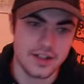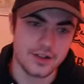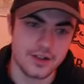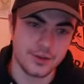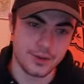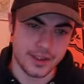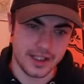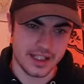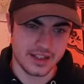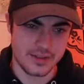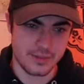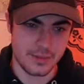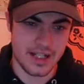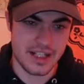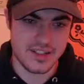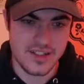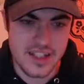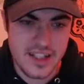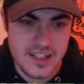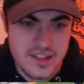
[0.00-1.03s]
though.
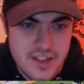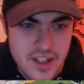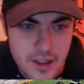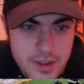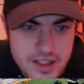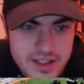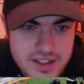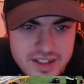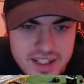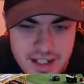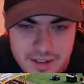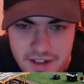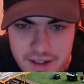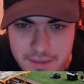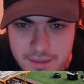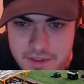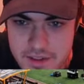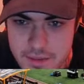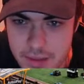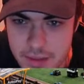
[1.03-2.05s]
It's like when
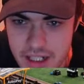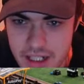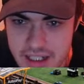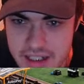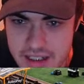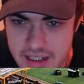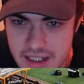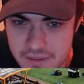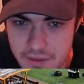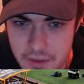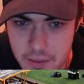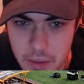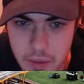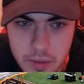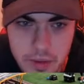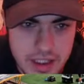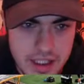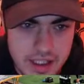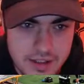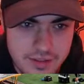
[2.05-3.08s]
Southampton played
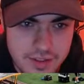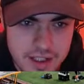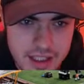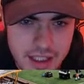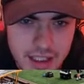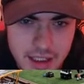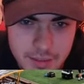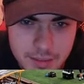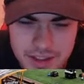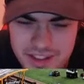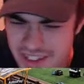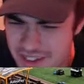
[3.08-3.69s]
Liverpool in the FA Cup. You